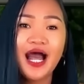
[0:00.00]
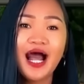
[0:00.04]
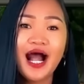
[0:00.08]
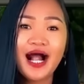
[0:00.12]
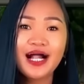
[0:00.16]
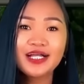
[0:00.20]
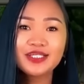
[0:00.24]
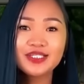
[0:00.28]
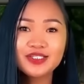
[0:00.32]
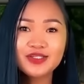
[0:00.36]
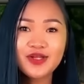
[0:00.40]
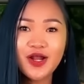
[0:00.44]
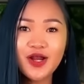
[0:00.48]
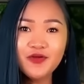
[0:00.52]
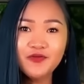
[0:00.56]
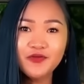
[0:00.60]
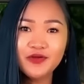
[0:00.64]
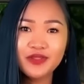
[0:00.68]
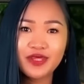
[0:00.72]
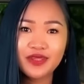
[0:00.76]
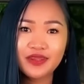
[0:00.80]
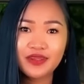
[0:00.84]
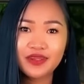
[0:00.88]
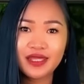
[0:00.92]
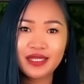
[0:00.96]
I'll start with
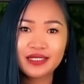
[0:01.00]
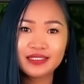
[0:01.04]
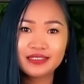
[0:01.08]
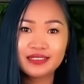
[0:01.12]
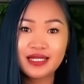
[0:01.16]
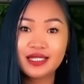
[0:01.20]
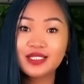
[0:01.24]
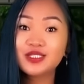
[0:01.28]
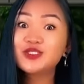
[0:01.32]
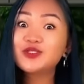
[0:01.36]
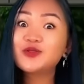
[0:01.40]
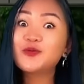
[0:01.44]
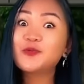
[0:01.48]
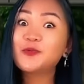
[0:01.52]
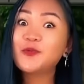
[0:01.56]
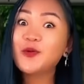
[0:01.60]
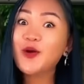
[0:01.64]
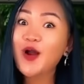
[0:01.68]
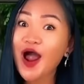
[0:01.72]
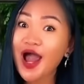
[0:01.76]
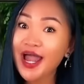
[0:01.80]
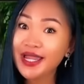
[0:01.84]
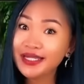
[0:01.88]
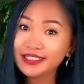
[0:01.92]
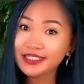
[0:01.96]
the things that
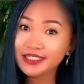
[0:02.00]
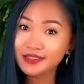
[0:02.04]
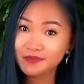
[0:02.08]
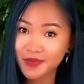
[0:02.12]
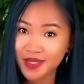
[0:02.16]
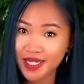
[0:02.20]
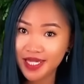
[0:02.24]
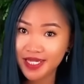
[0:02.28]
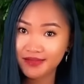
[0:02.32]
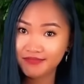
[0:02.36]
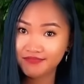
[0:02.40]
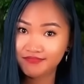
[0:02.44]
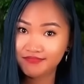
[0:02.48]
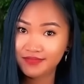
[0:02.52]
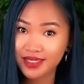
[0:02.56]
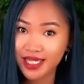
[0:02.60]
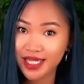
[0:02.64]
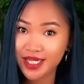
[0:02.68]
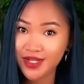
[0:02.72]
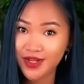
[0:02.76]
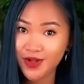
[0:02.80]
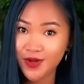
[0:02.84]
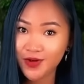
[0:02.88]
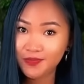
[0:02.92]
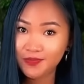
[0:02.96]
surprised me,
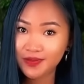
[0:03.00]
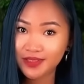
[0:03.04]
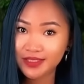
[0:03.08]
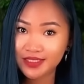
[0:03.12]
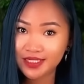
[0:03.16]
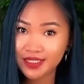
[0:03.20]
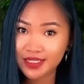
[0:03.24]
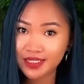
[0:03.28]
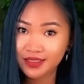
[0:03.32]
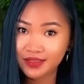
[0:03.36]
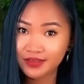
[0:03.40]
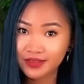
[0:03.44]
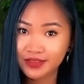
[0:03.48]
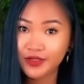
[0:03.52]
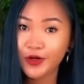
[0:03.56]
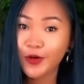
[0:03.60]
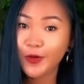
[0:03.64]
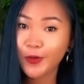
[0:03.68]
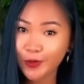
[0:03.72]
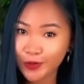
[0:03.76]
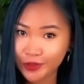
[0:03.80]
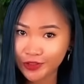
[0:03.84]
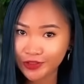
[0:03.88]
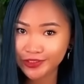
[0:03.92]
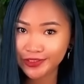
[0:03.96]
in no particular
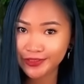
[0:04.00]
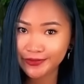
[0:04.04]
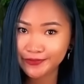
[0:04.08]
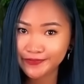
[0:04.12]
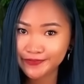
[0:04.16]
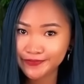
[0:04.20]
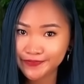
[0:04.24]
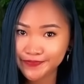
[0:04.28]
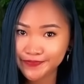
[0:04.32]
order.